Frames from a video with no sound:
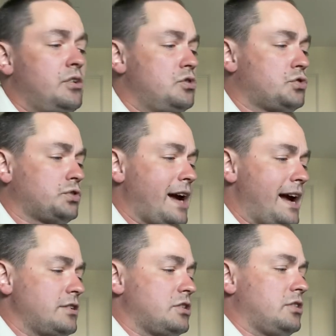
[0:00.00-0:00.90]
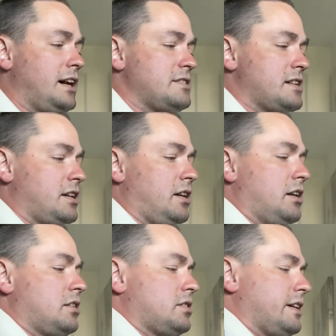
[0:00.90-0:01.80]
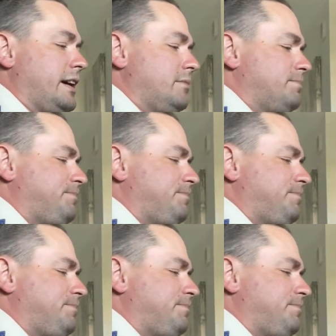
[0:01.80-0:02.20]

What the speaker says: dragged across the concrete.